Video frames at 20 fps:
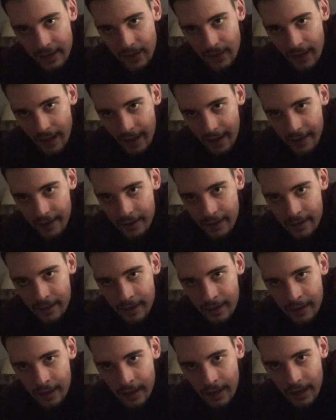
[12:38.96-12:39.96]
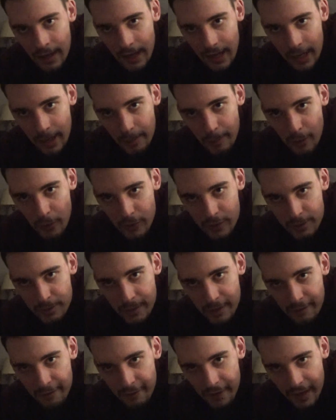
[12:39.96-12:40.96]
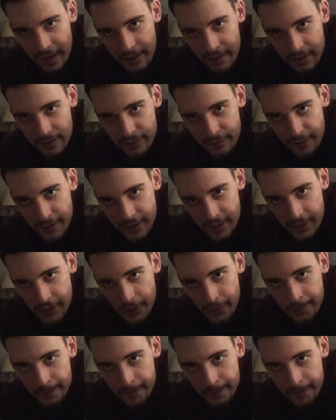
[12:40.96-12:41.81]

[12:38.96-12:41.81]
on it. Always been a fan of this figure.